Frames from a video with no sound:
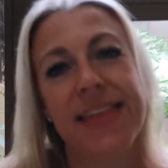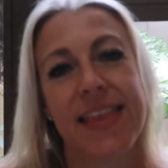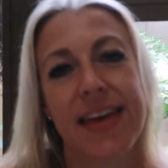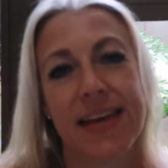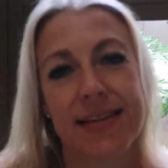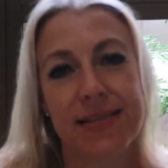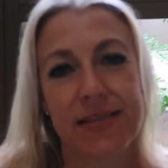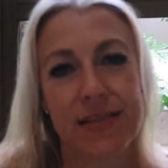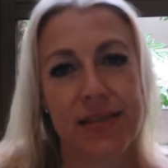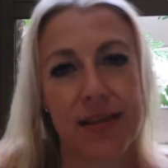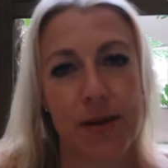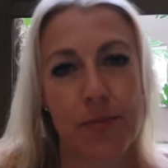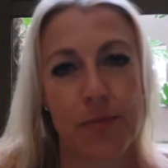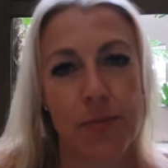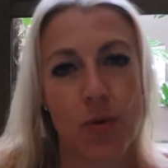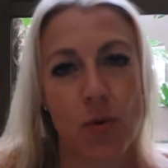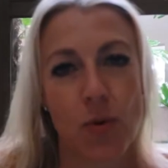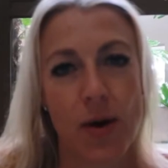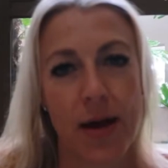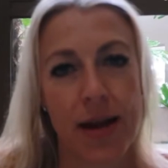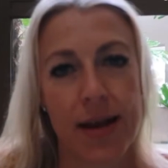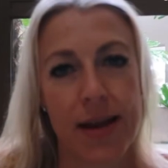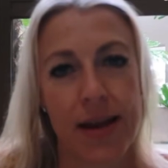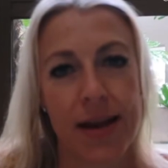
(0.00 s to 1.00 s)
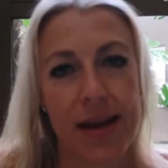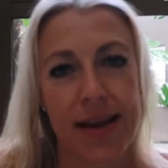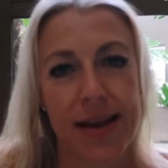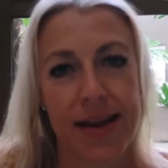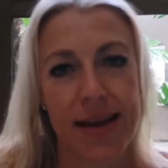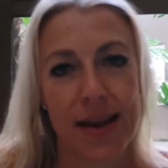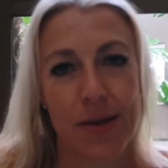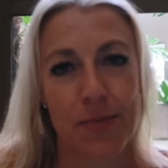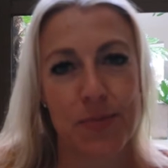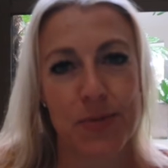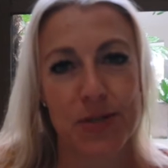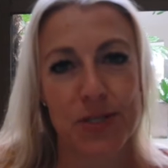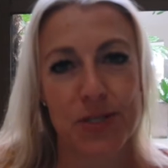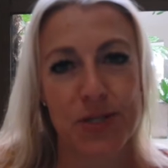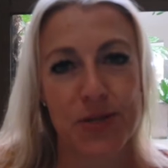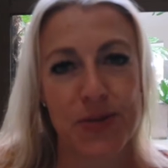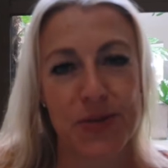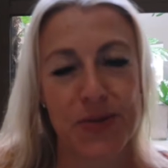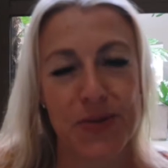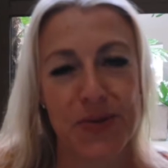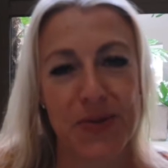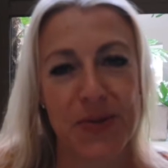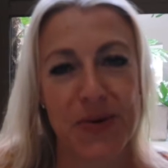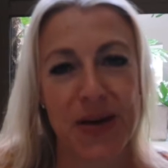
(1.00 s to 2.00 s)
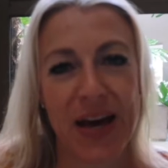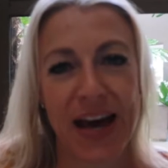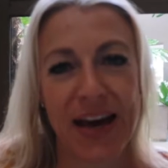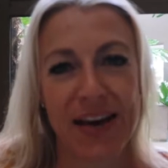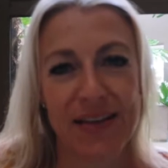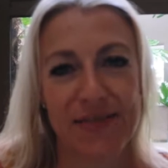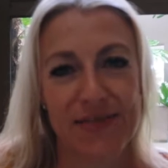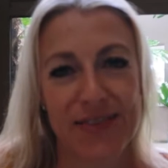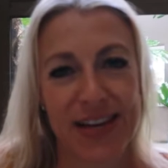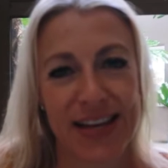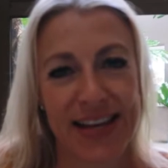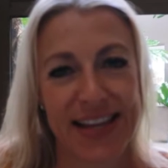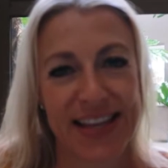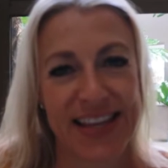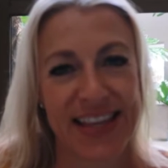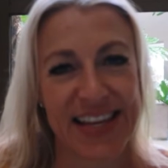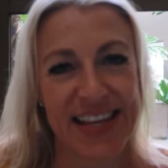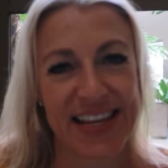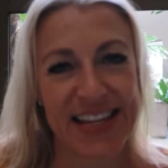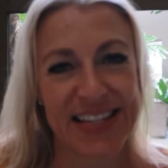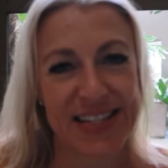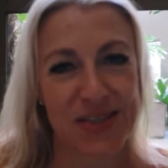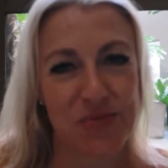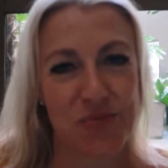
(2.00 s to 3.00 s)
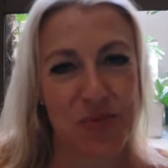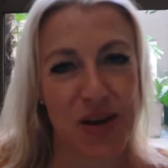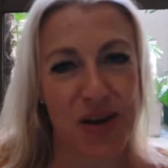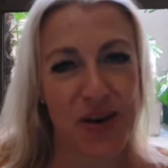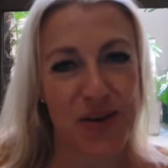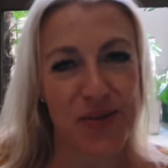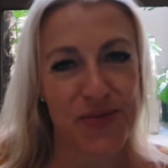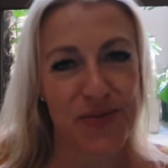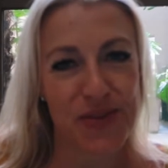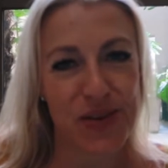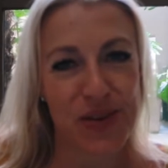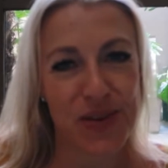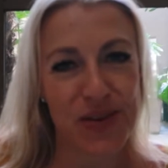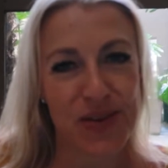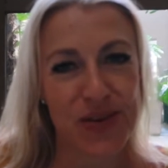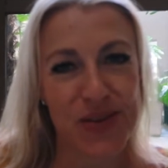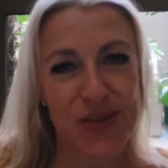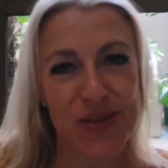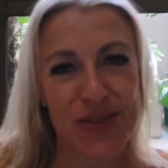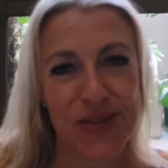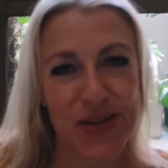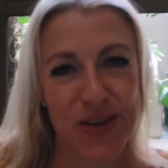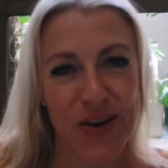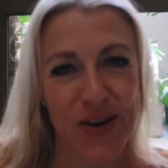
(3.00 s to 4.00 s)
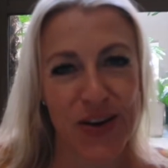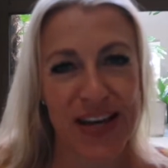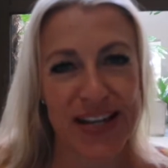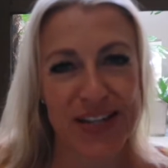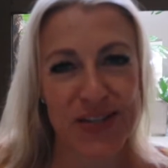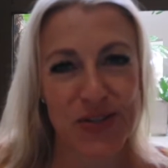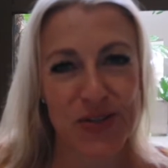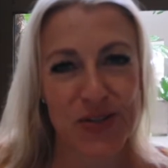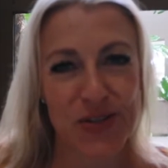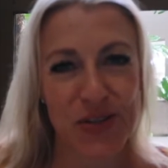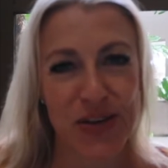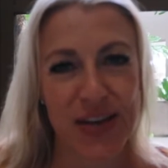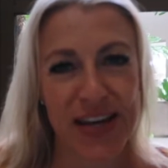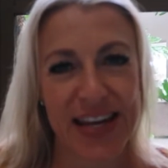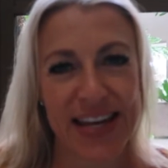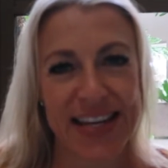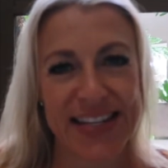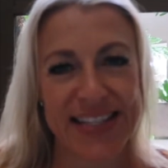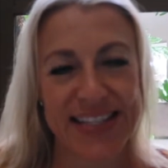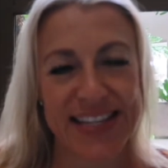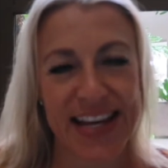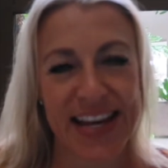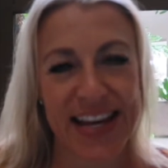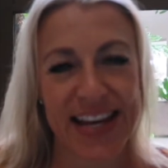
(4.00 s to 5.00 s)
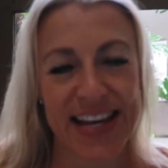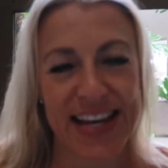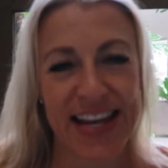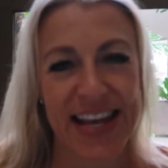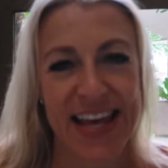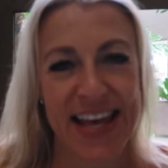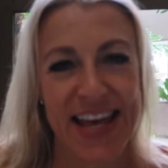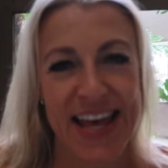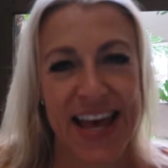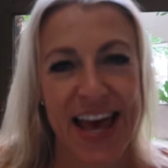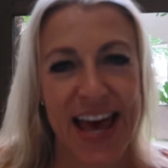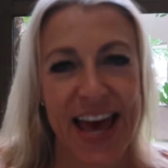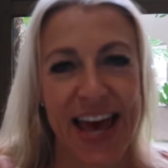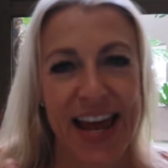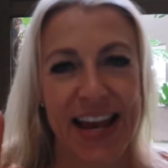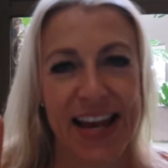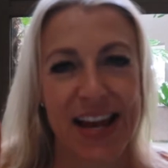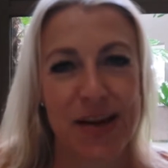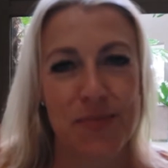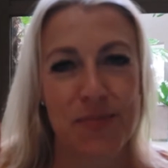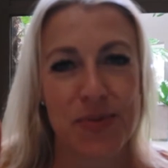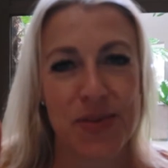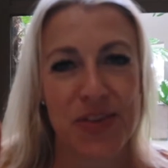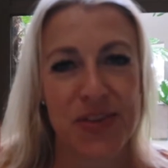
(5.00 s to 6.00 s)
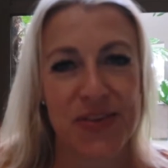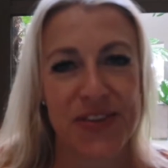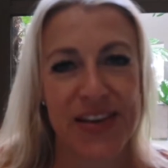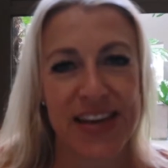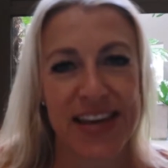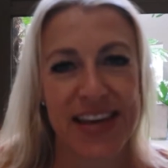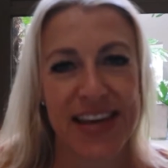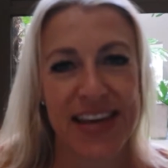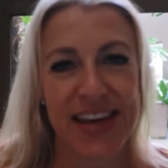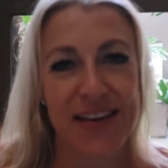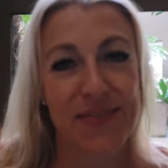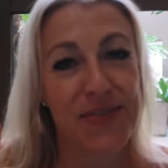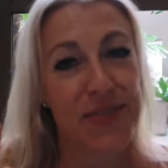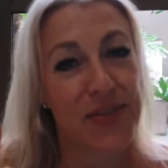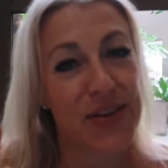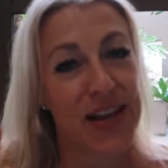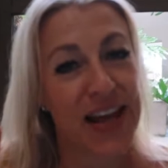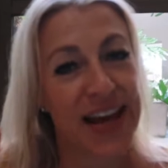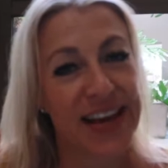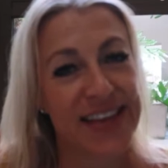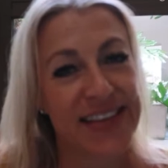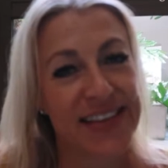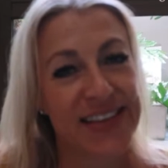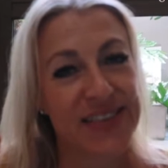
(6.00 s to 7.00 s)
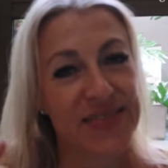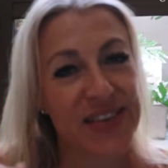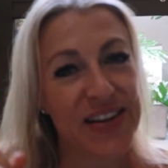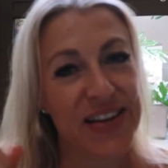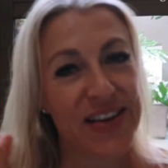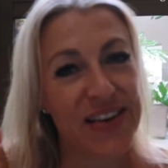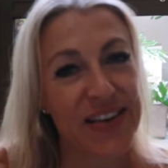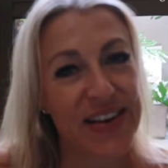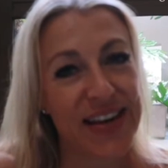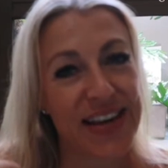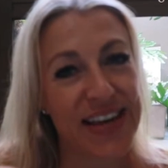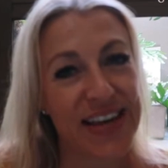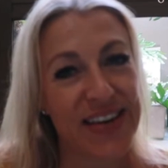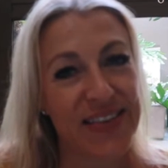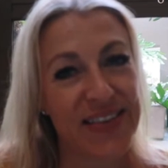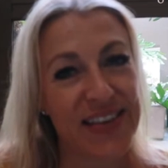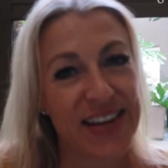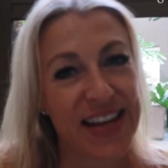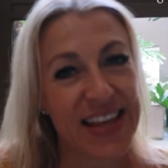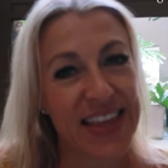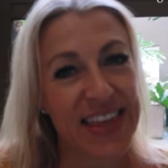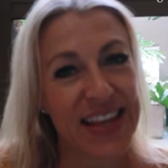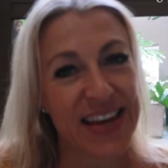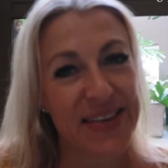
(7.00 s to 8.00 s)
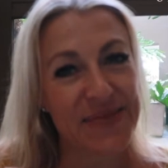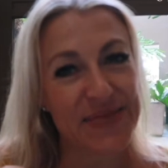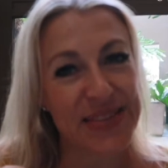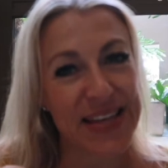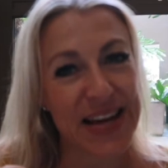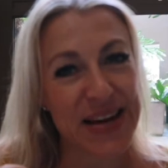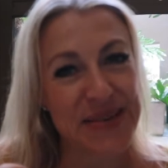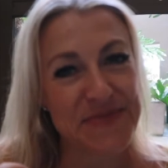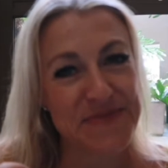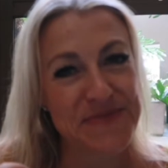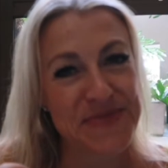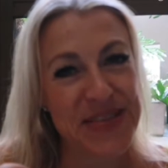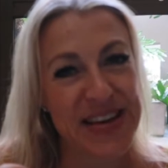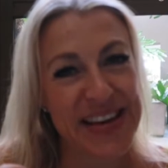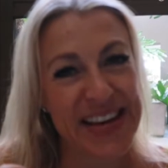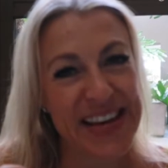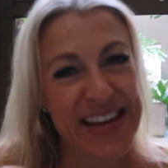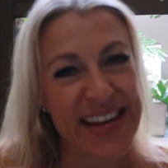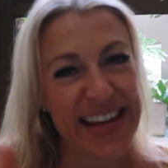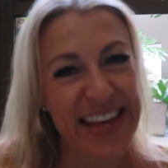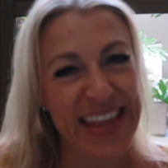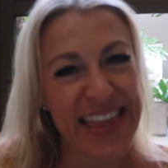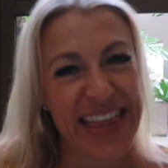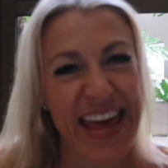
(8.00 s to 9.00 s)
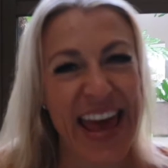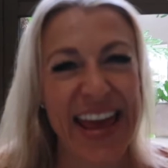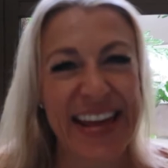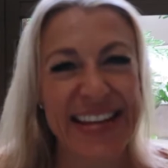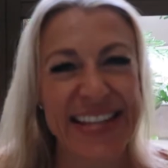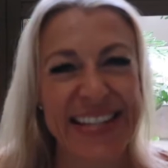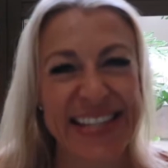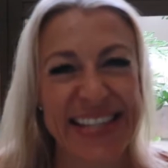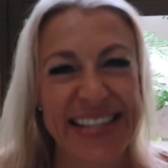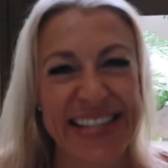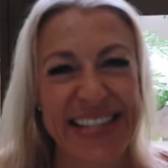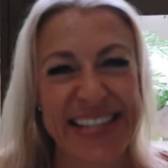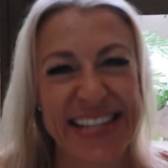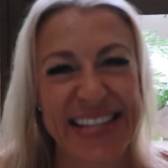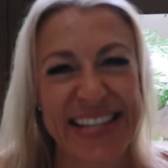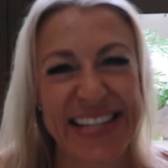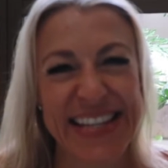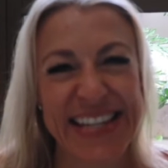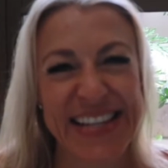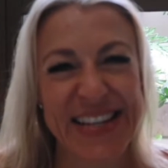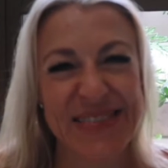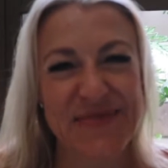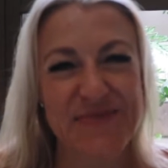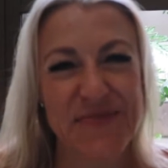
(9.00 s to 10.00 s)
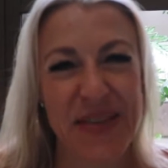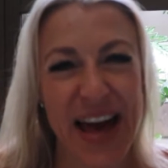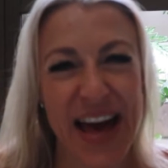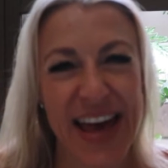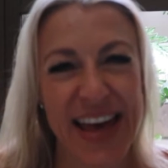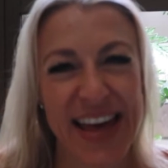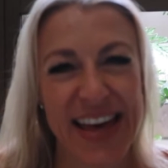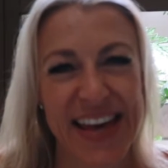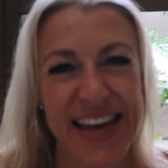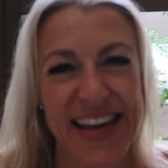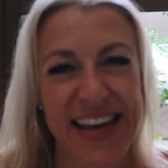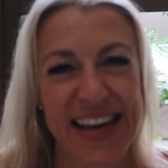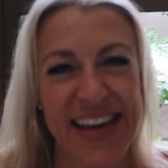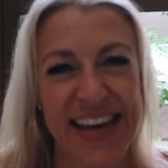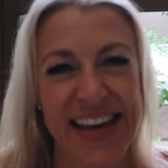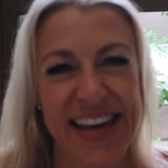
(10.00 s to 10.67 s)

That's number one. Number two, I've linked the list below for you, so go get your sewing kit done. And number three, if you like this video, give it a thumbs up. Thanks. Bye.